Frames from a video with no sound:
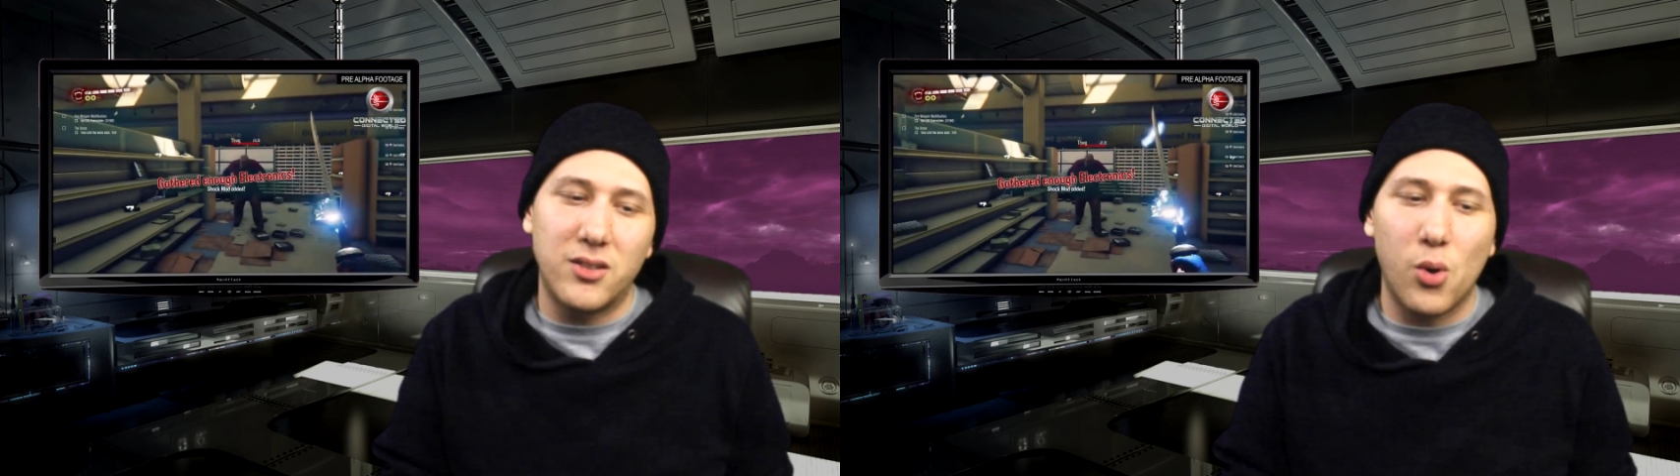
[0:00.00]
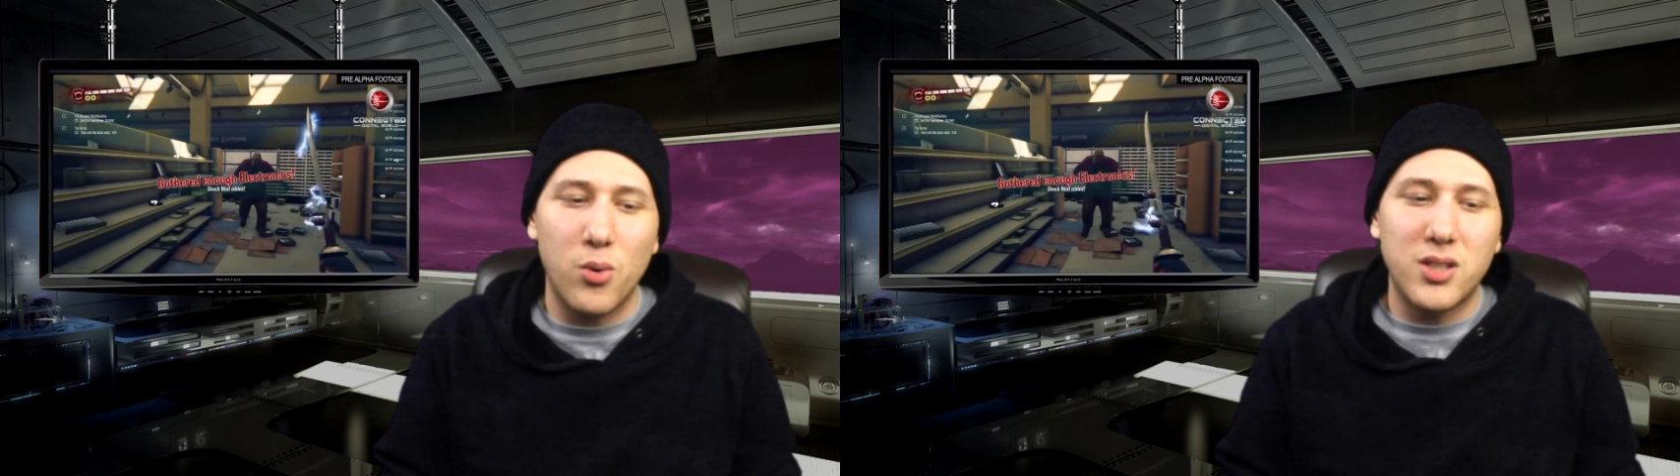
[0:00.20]

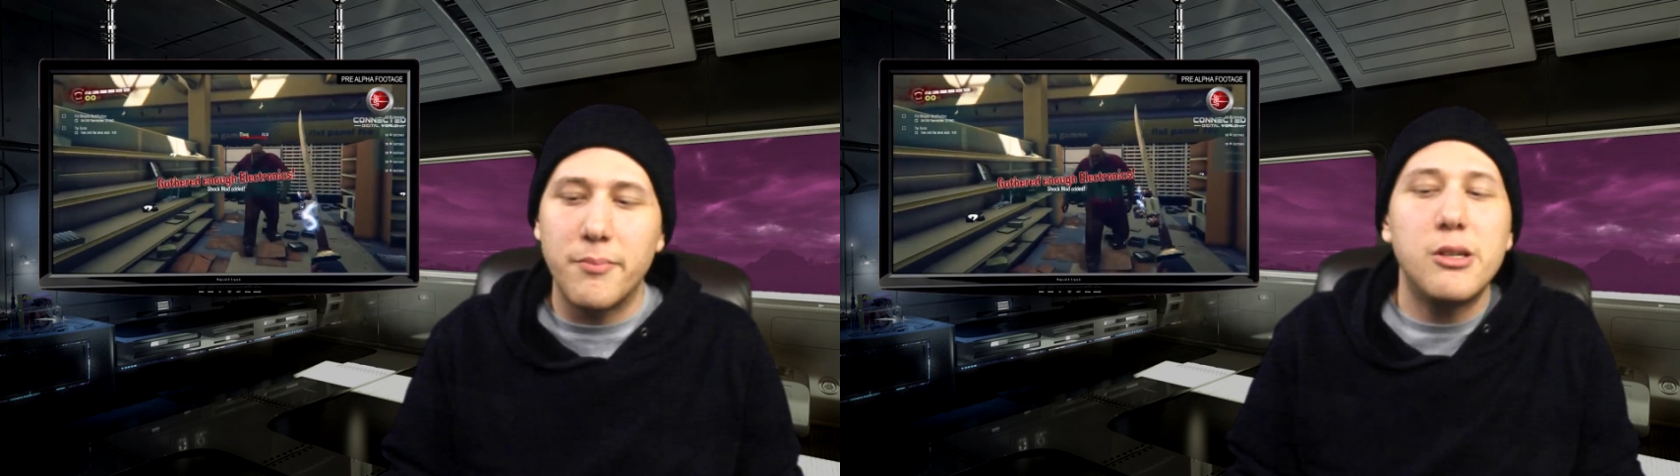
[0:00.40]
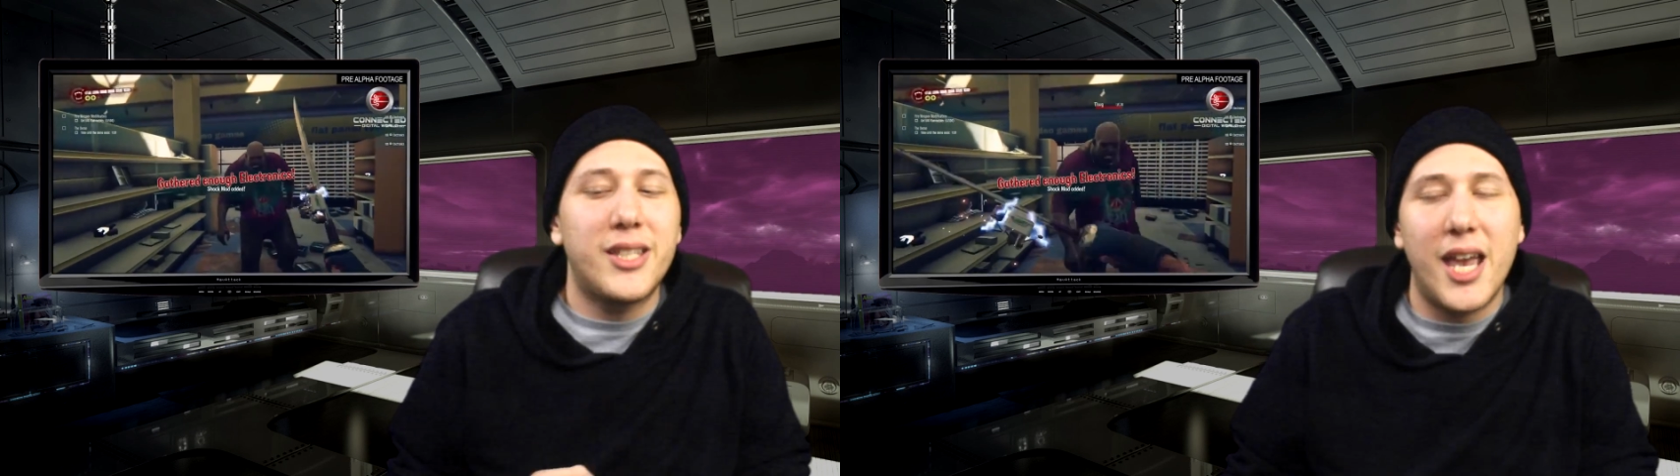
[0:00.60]
So was a
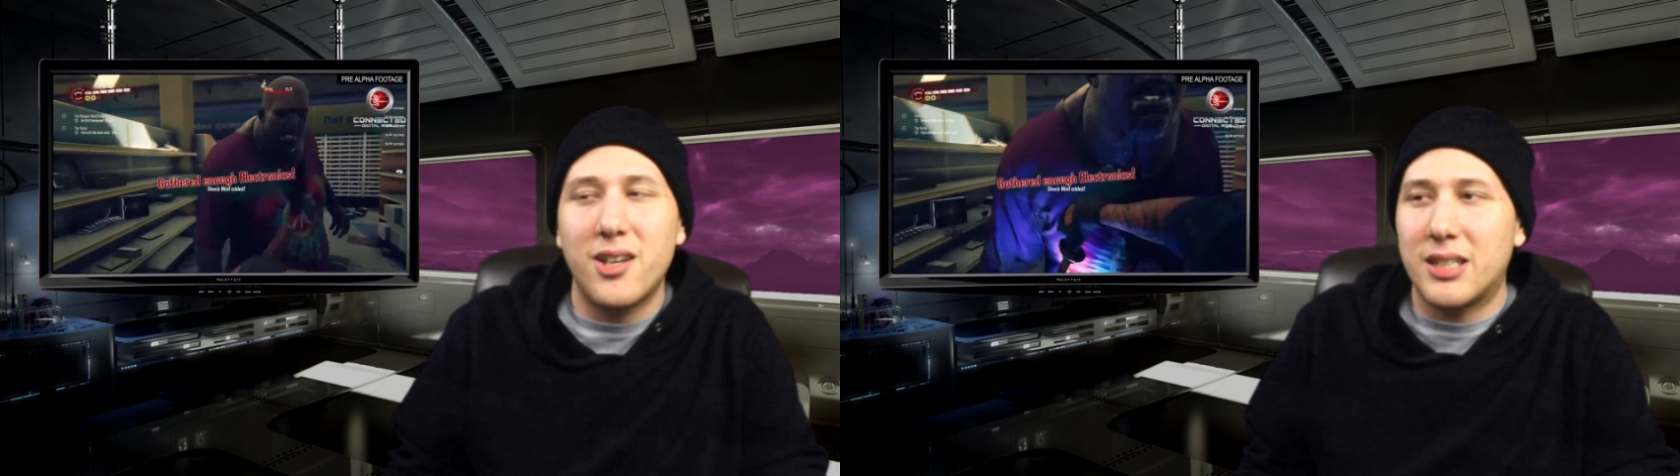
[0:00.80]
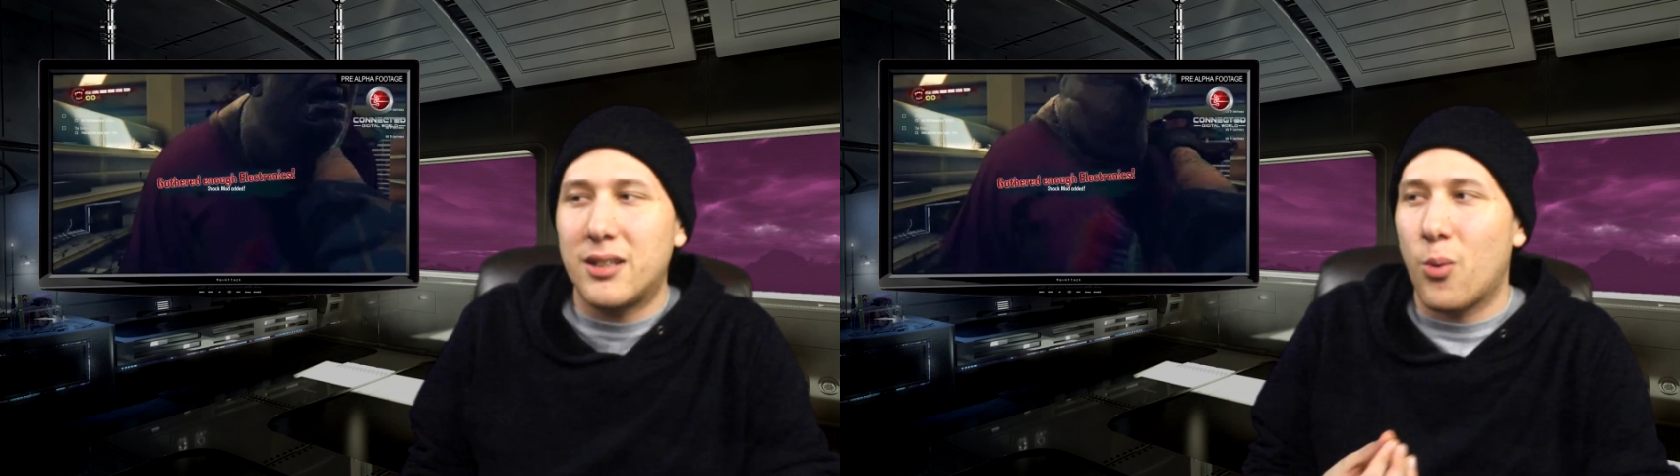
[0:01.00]

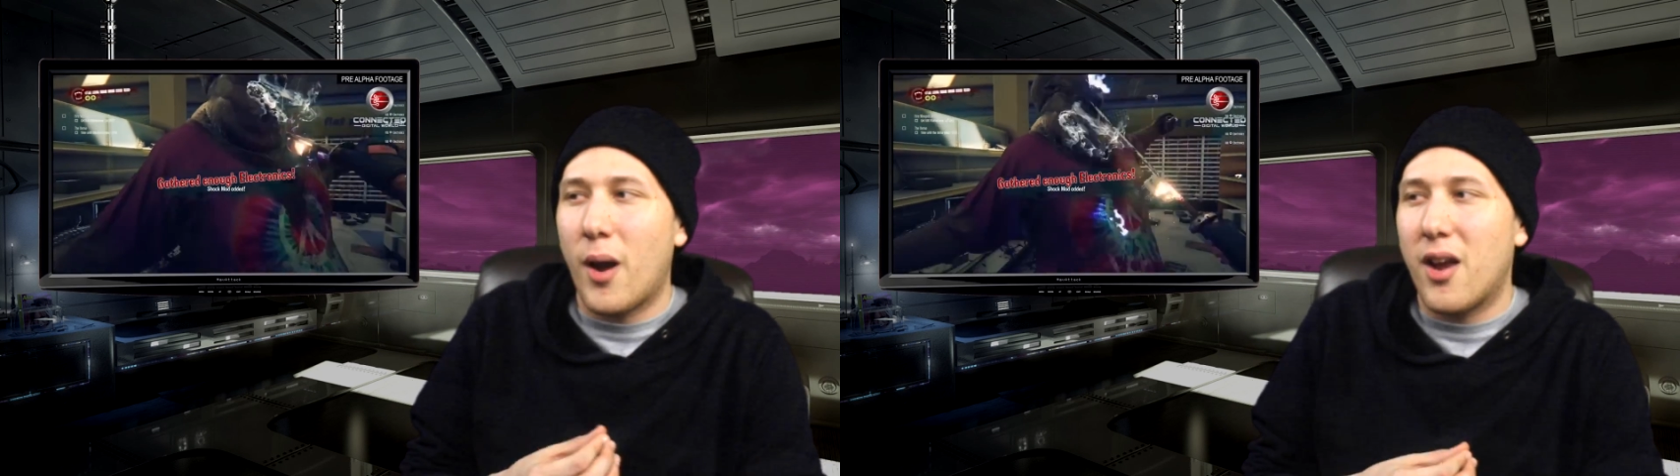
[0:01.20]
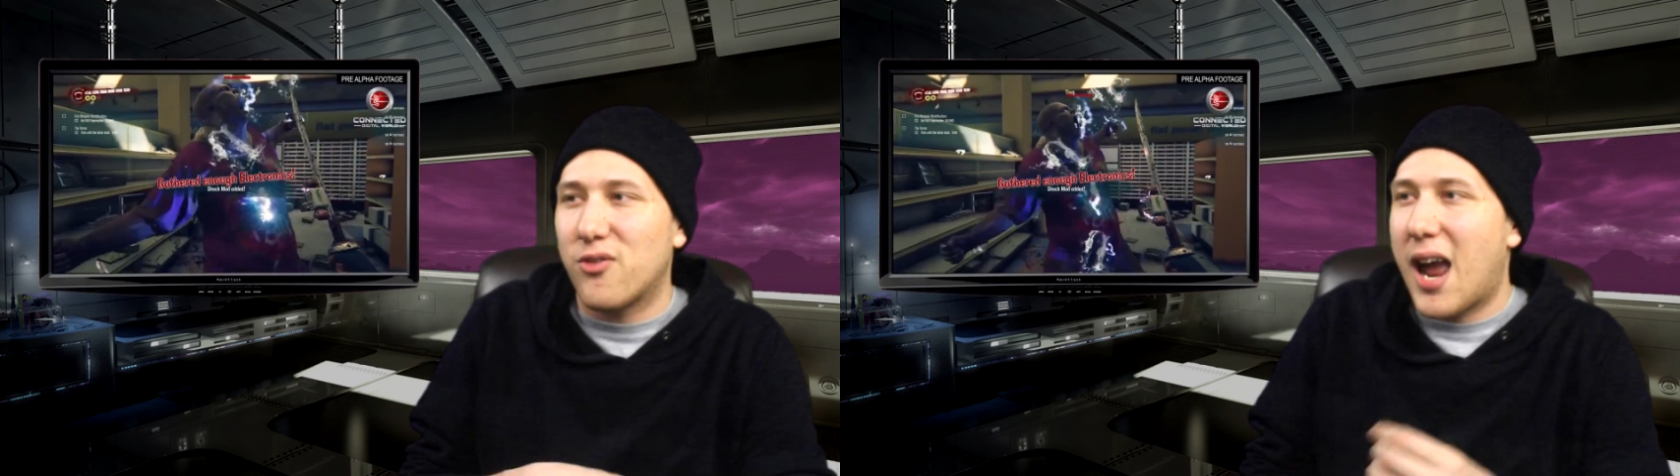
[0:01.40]
mutation their
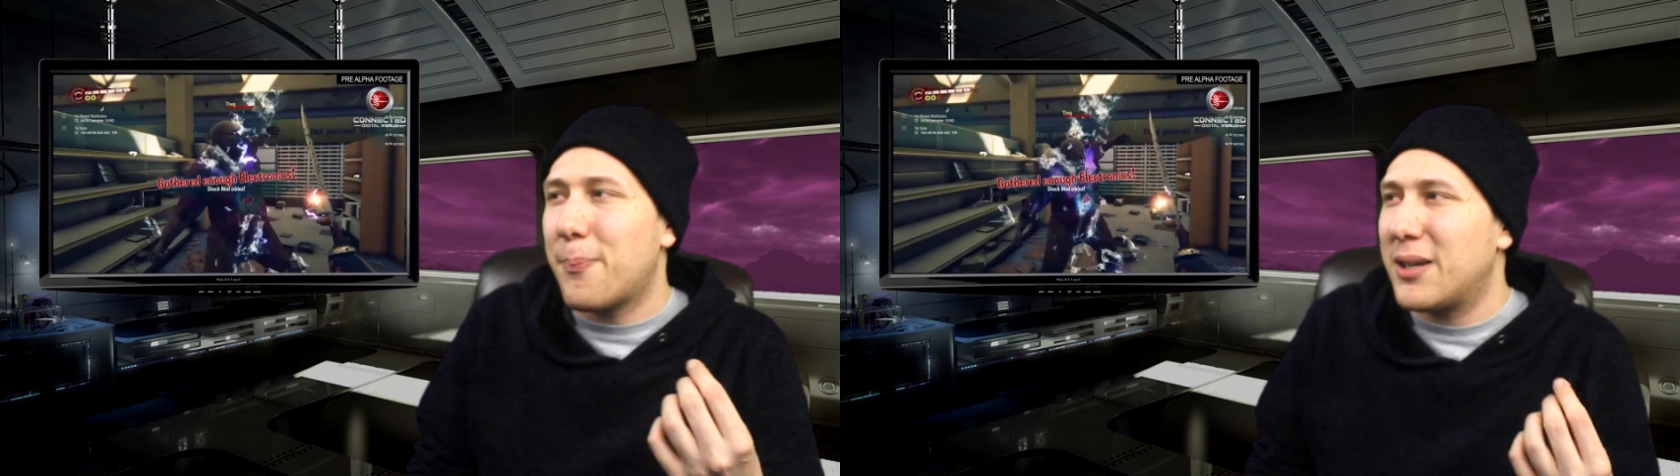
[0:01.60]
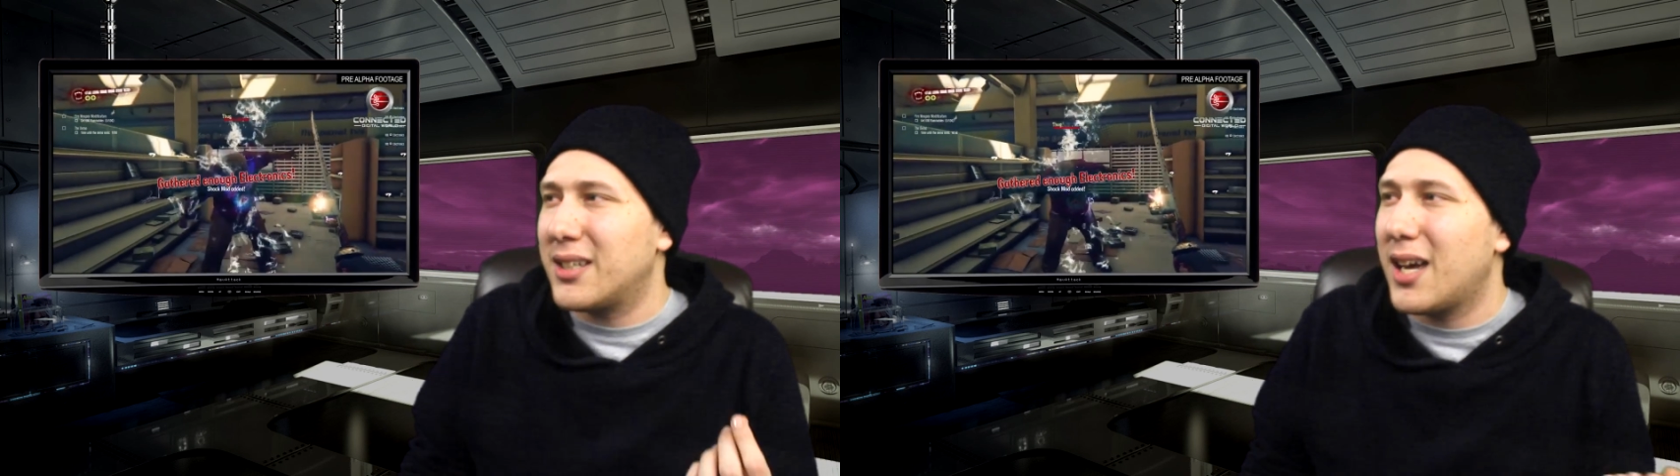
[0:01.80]
way of
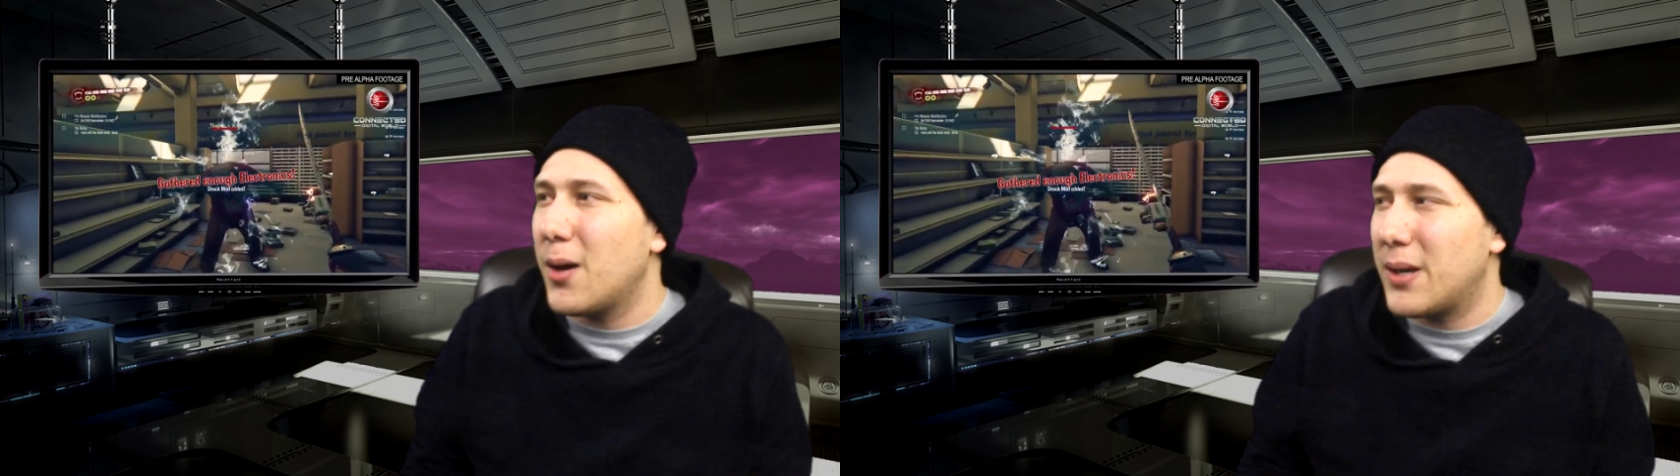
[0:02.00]
wrapping it up